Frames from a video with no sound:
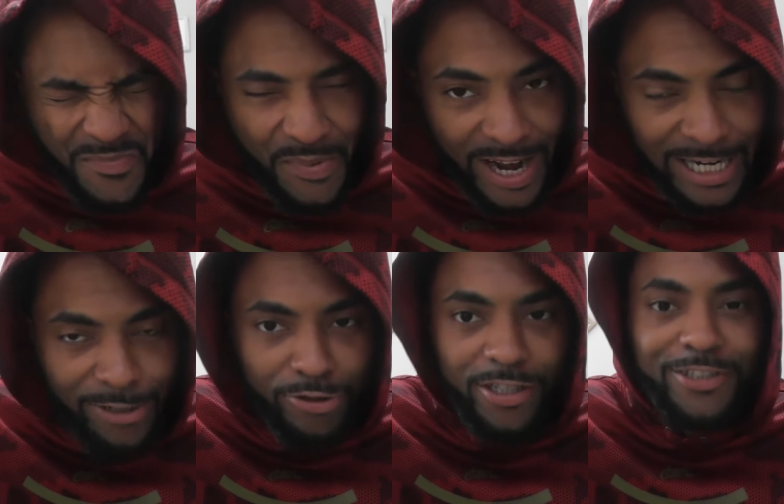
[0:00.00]

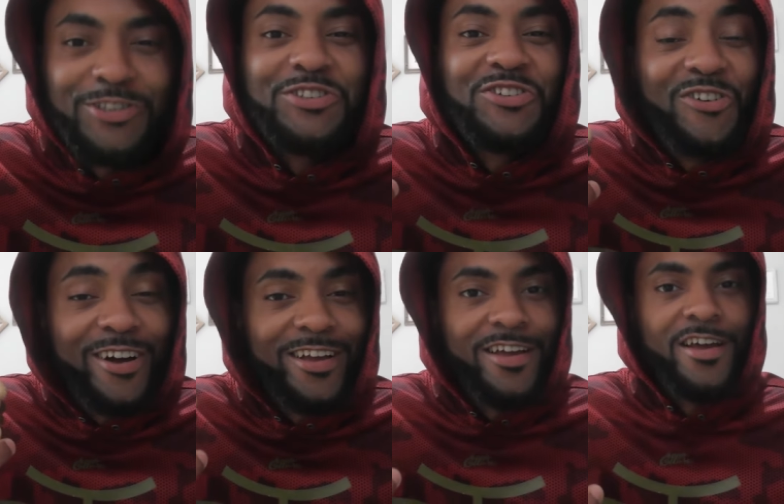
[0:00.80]
power and
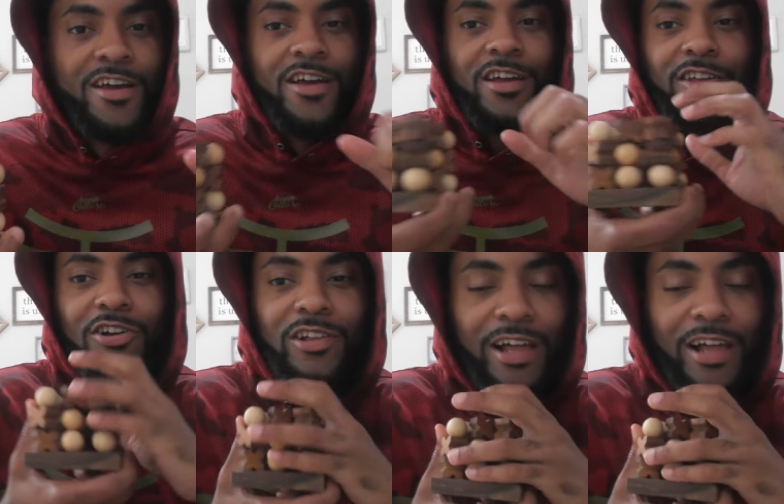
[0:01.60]
joy in